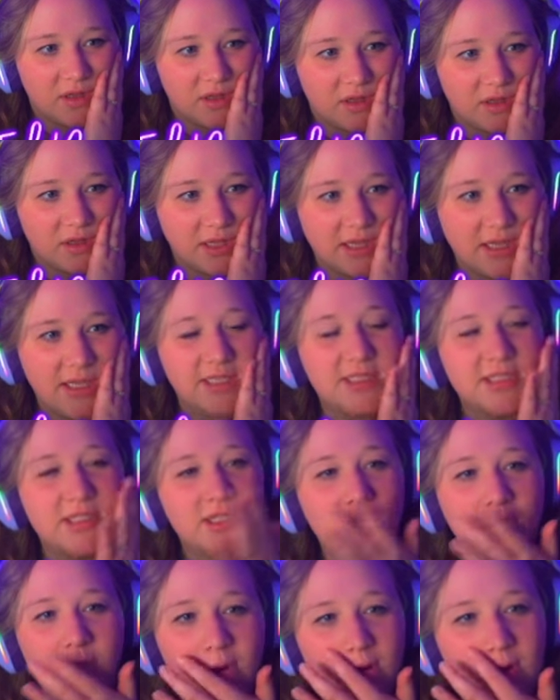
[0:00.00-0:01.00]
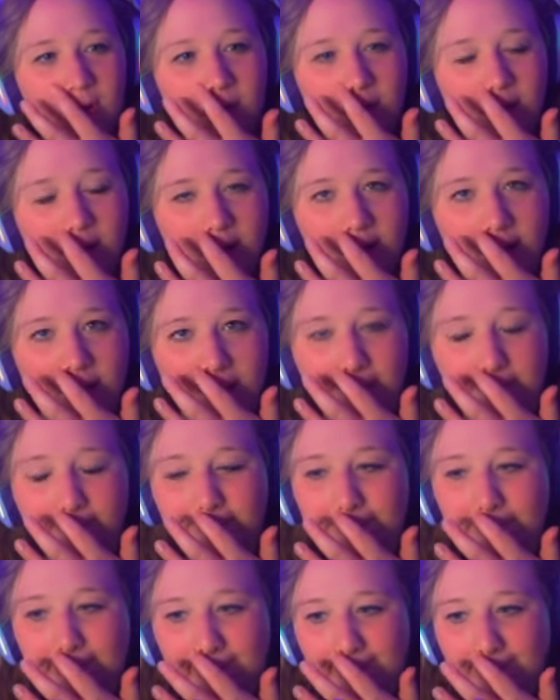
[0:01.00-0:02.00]
Like, it's so. Ugh.
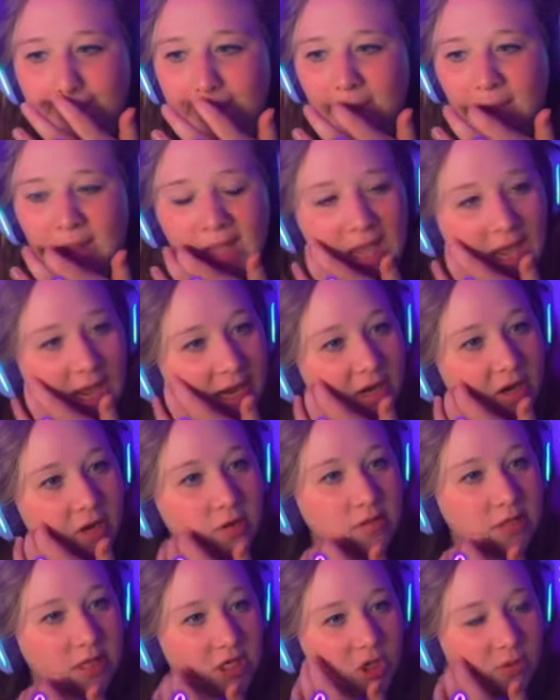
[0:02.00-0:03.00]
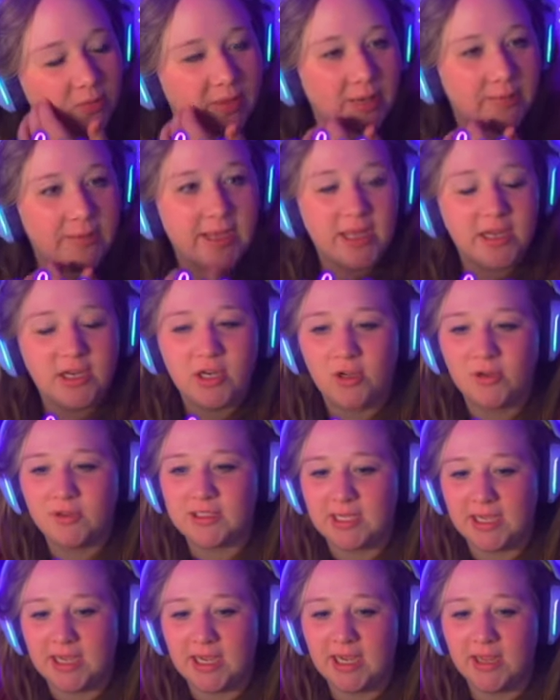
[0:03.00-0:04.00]
I know, like, you probably had no
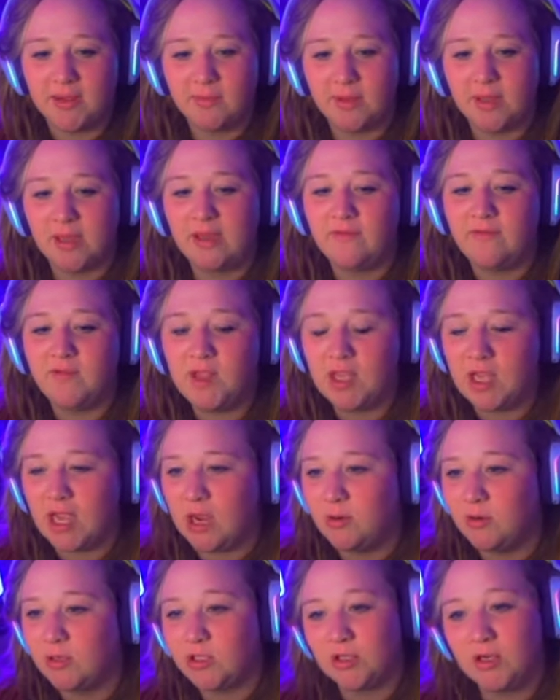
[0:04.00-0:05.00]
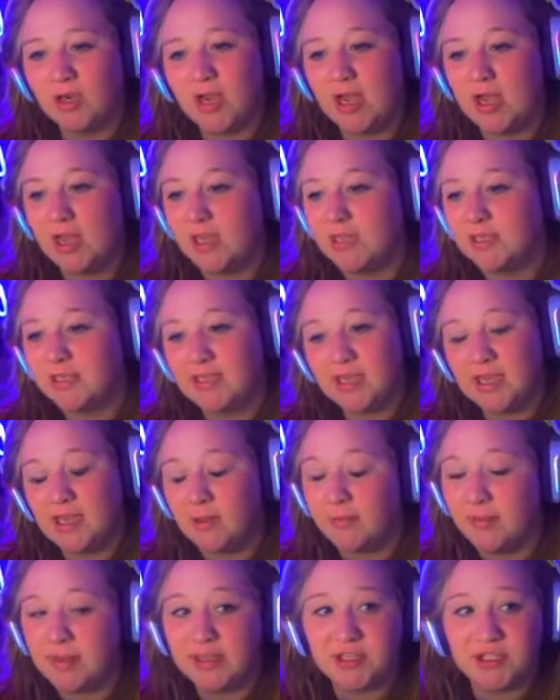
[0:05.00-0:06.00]
time, but I feel like I would try and take a
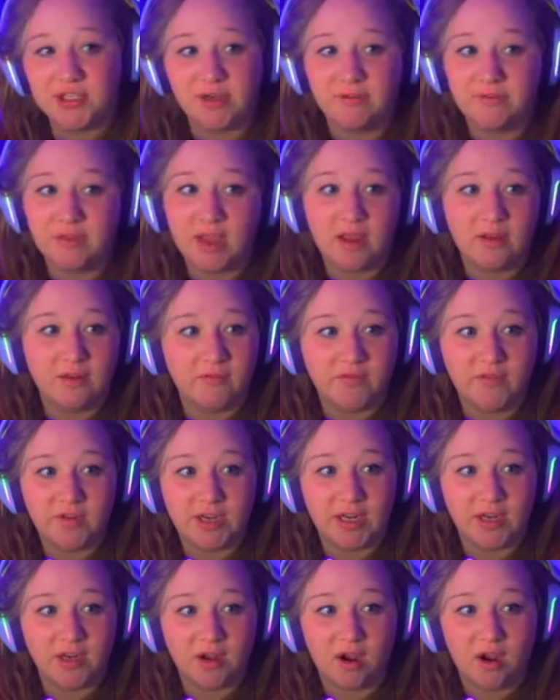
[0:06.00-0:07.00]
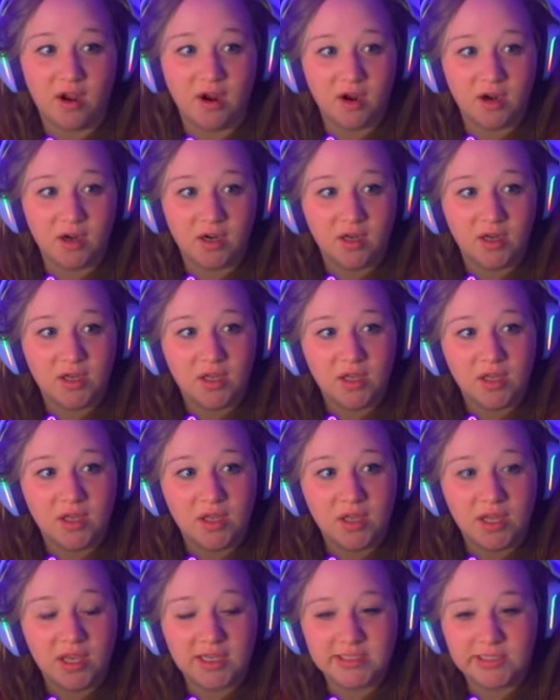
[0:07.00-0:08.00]
picture of that freaking car
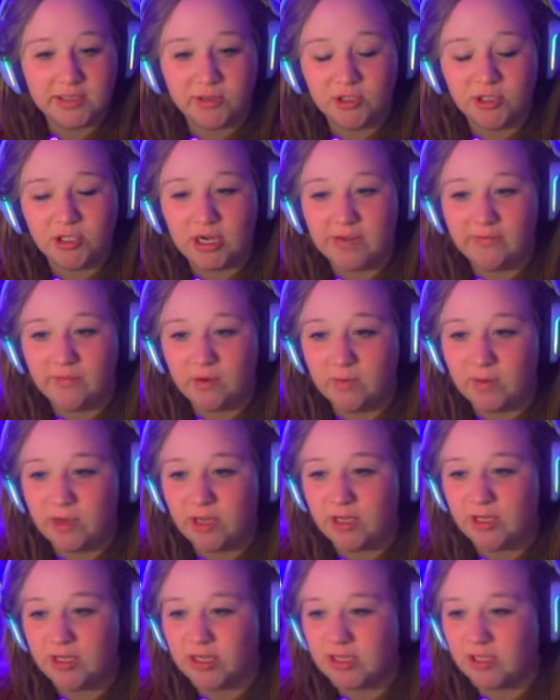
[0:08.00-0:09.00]
as they were driving away, try and get